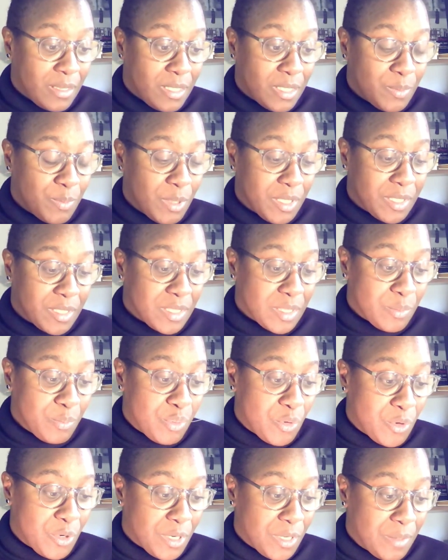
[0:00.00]
this book is
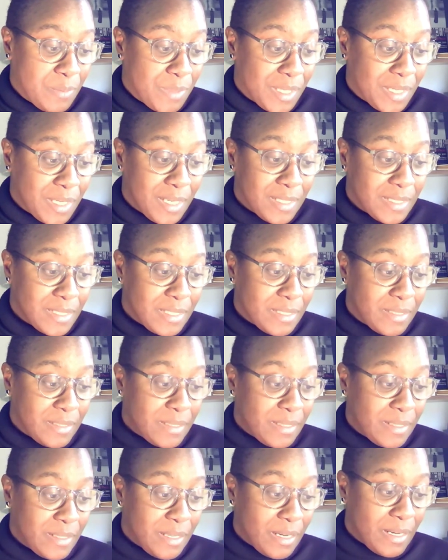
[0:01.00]
important because it
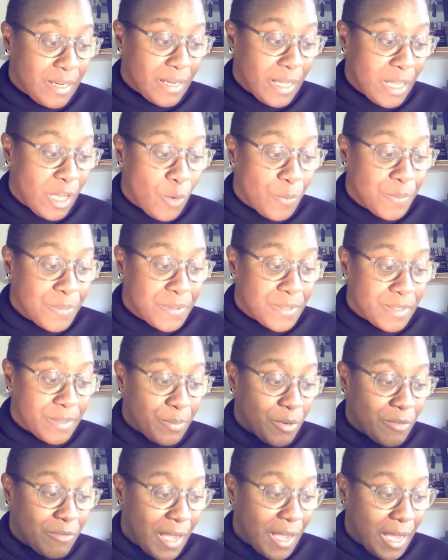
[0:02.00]
helps
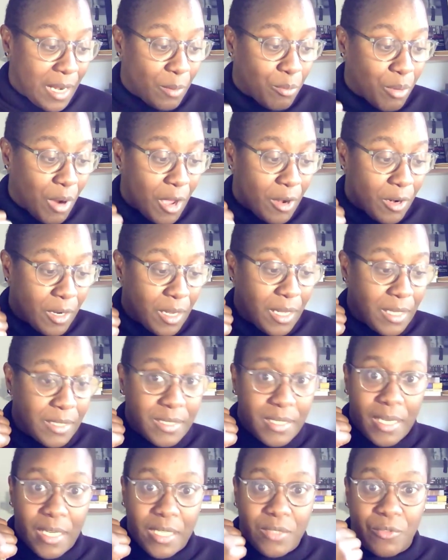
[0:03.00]
provide a broader
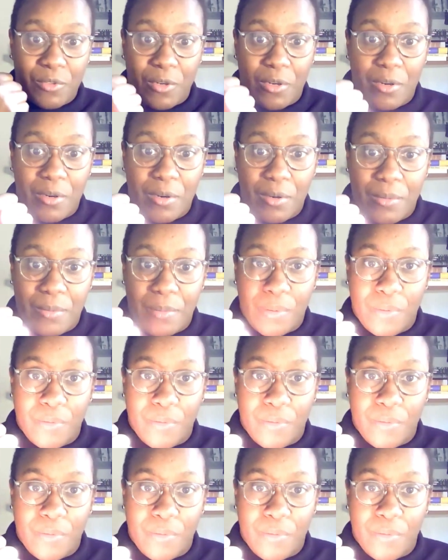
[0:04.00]
context for